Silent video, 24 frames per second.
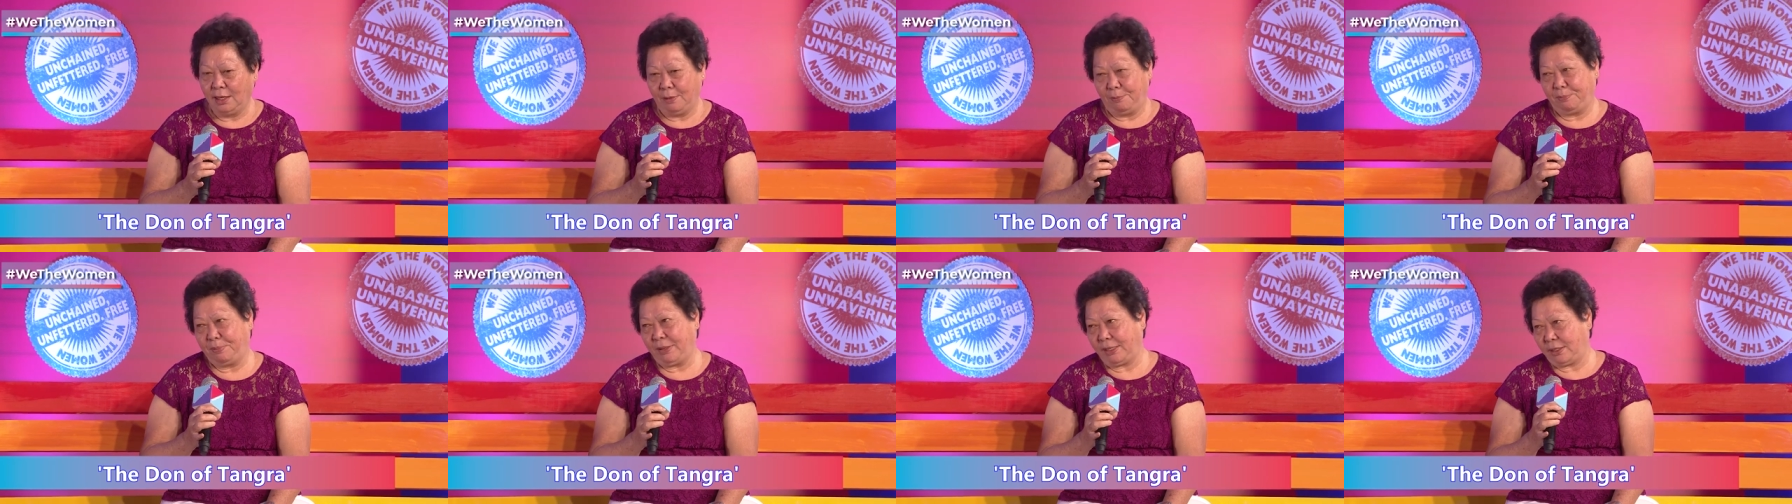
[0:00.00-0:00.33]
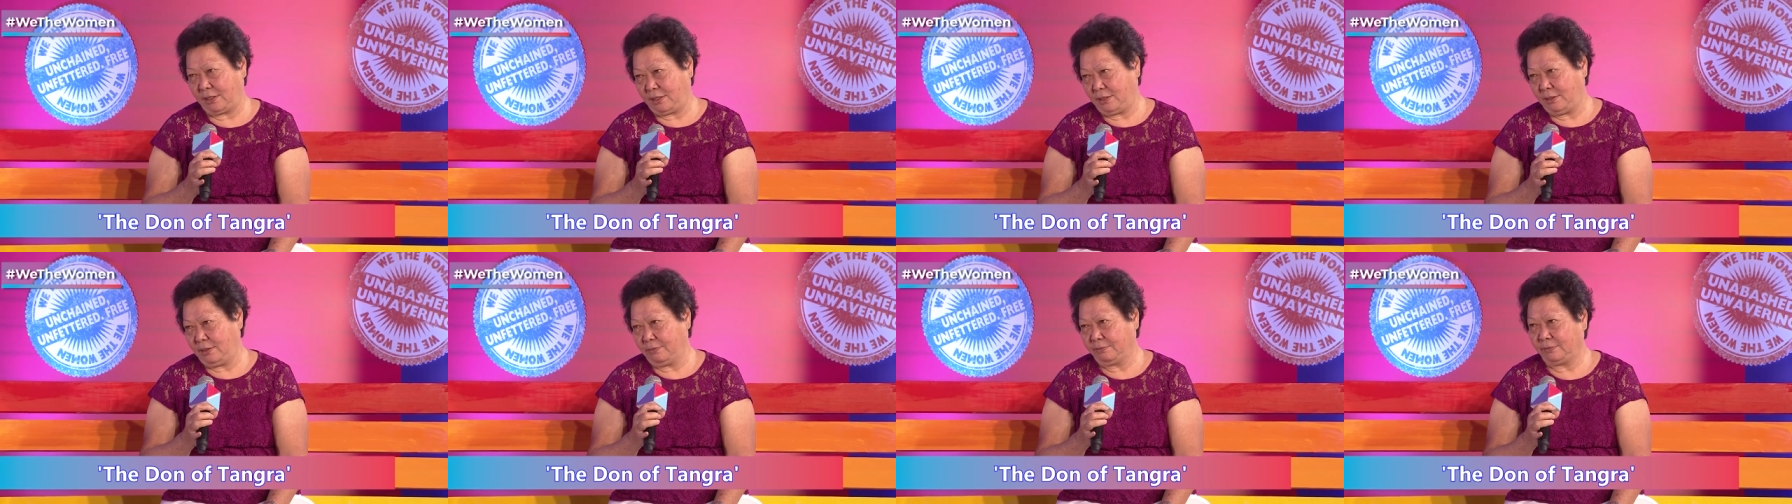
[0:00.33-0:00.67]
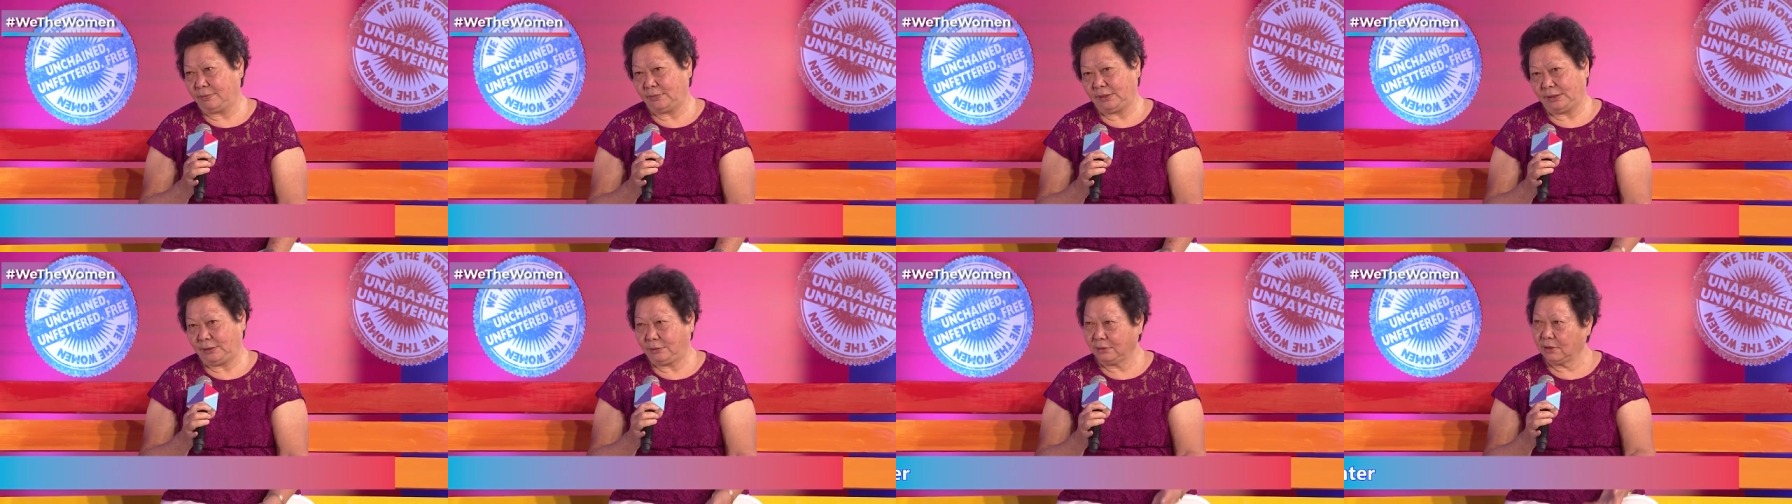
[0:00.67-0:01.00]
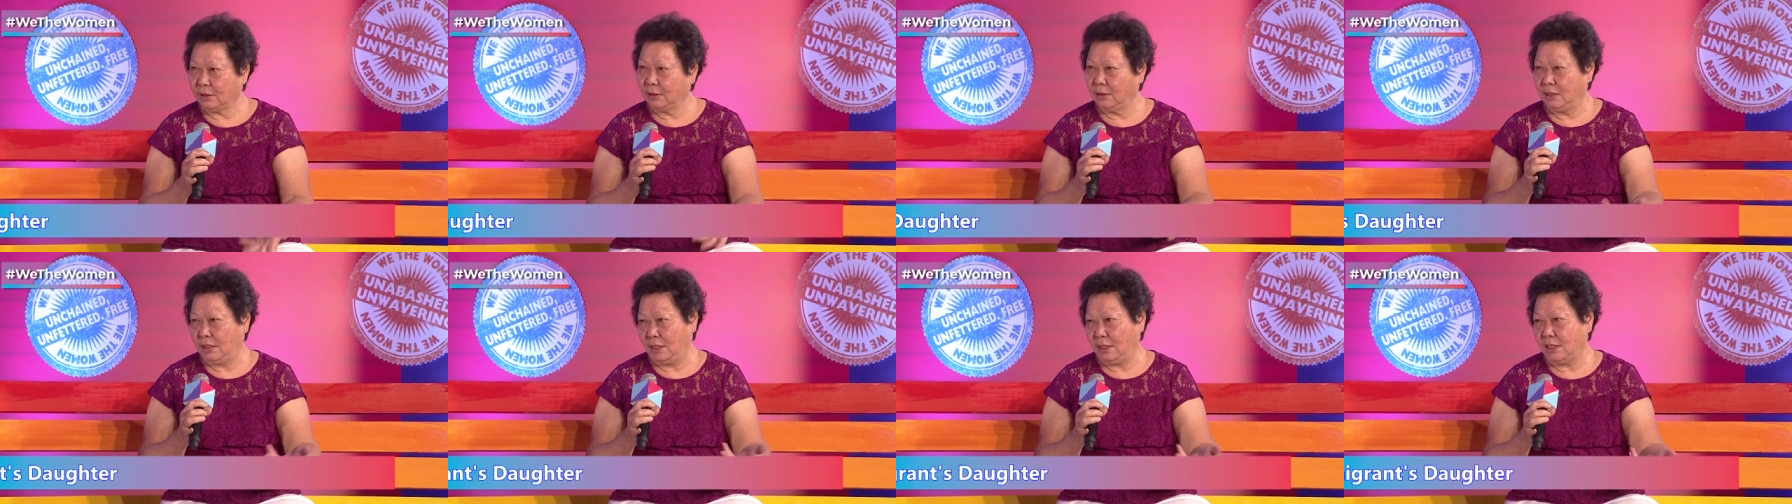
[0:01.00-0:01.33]
But
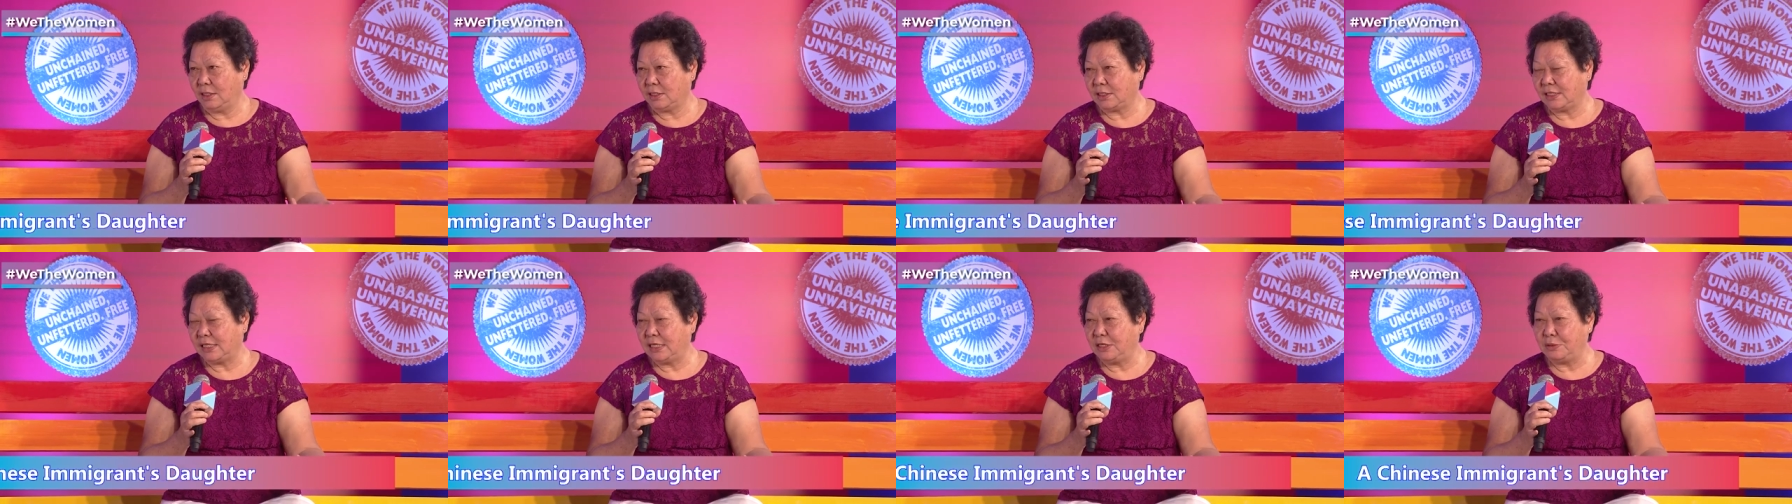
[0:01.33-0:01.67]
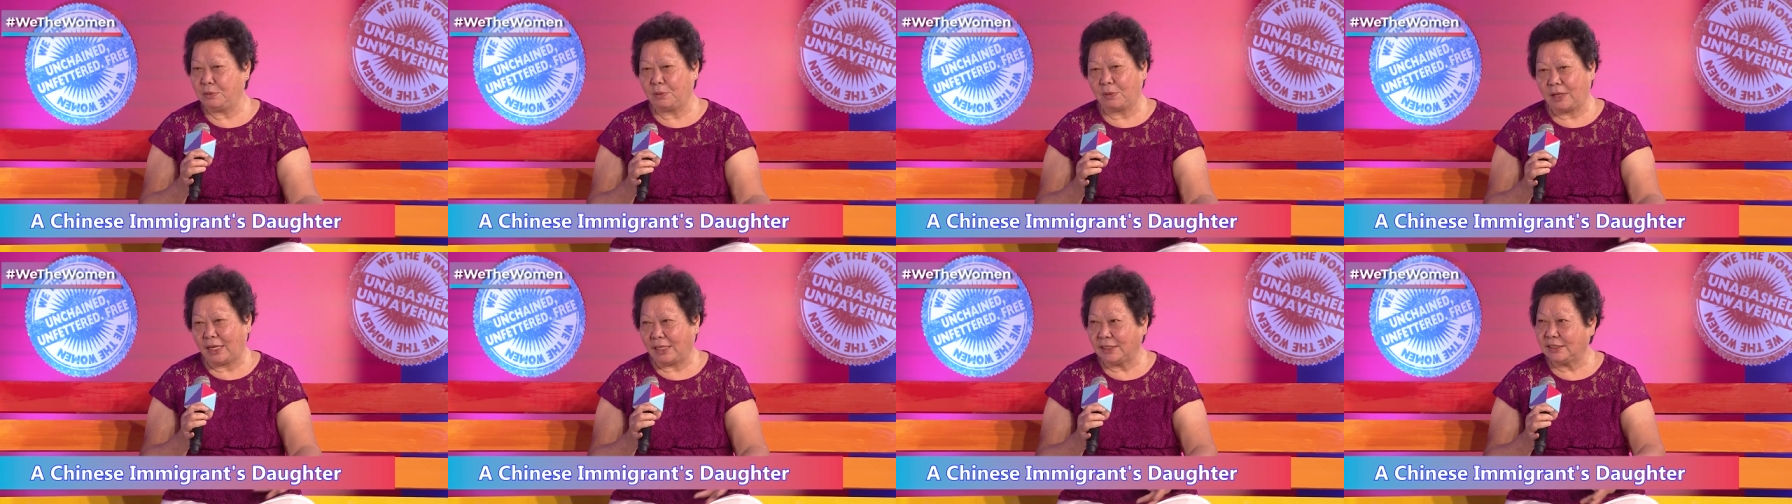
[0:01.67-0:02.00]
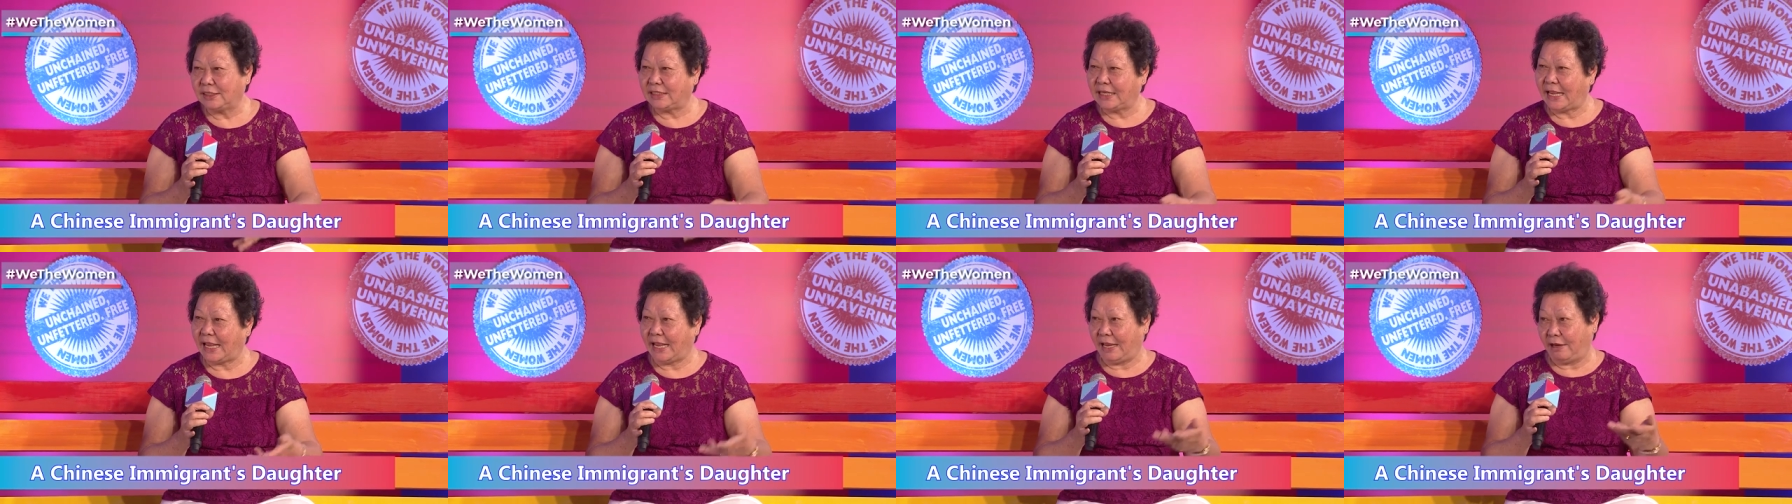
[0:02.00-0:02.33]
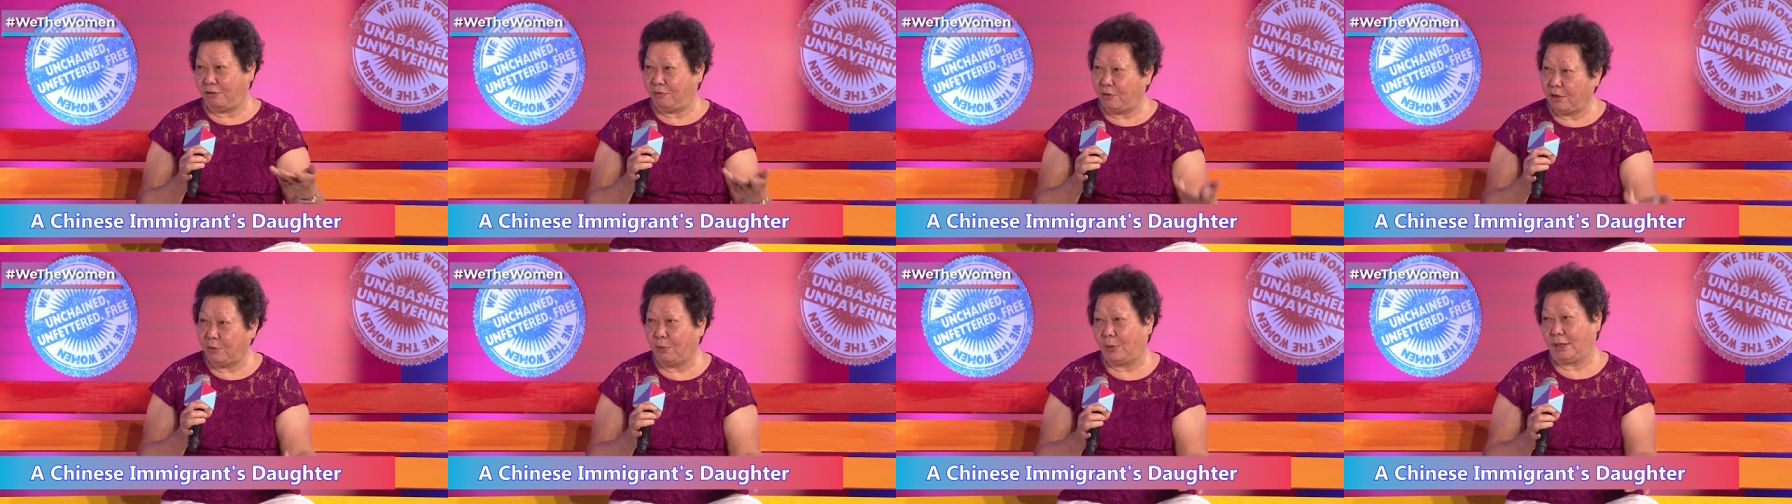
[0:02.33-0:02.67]
see, you can't say
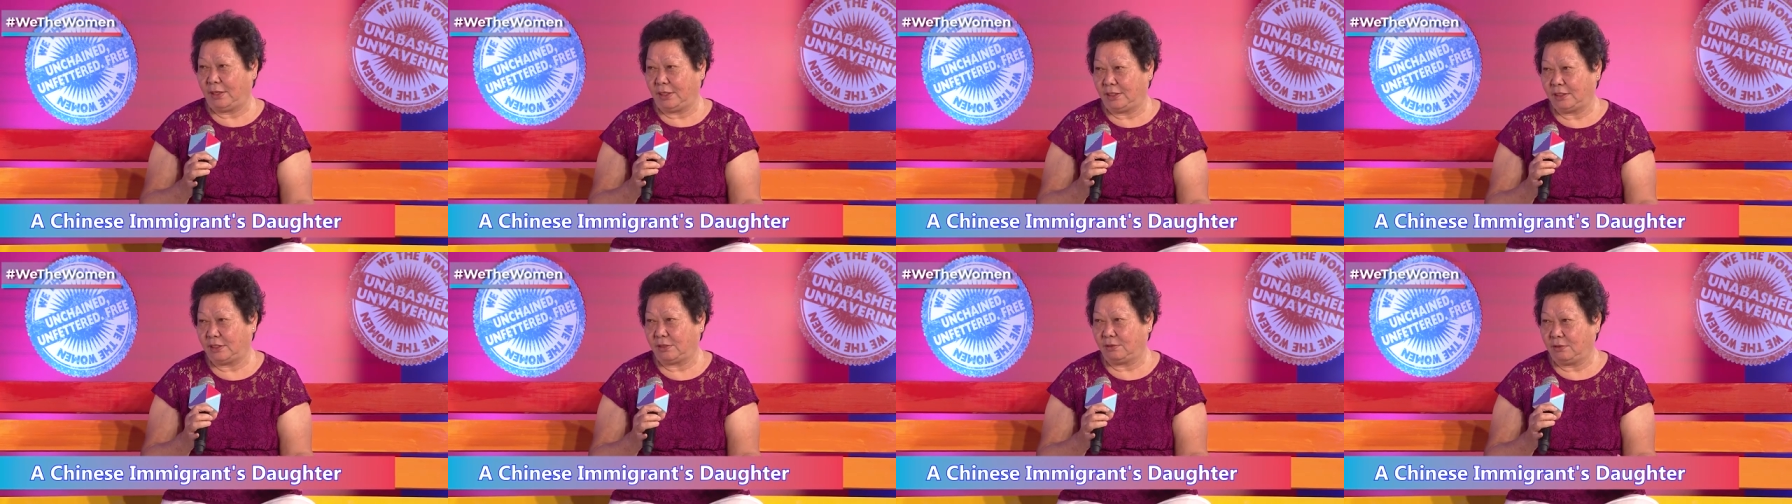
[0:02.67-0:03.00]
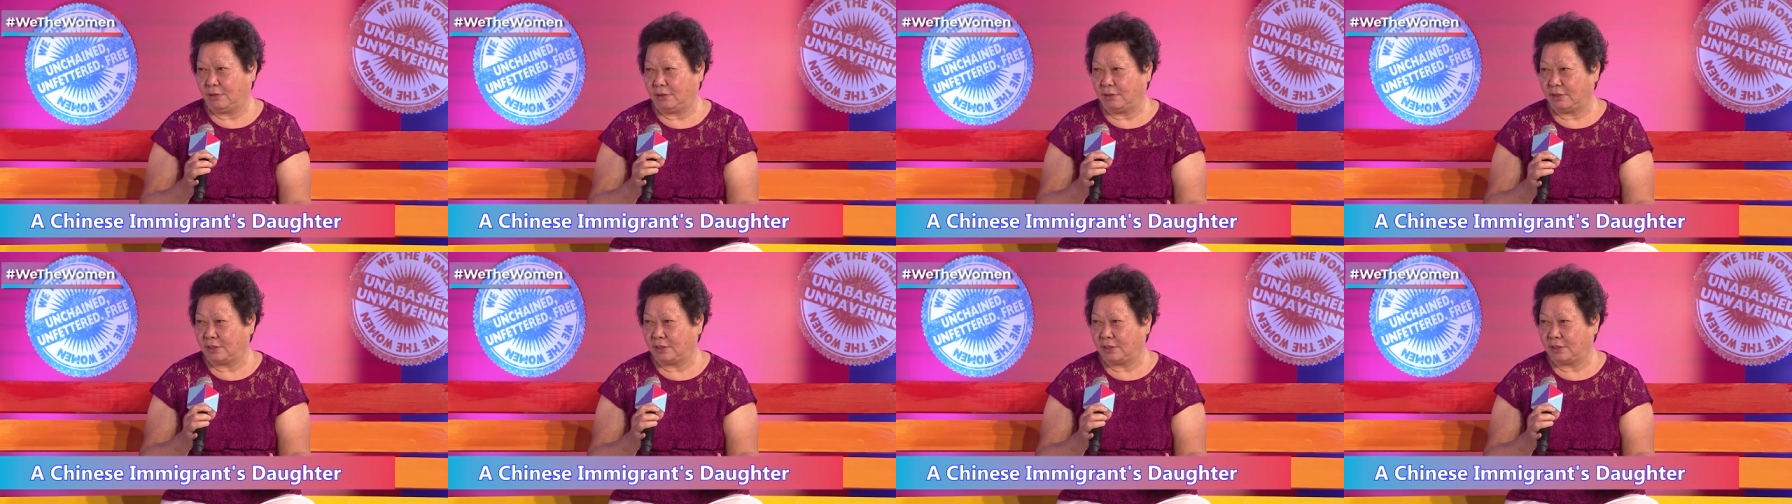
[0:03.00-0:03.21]
everyone is good.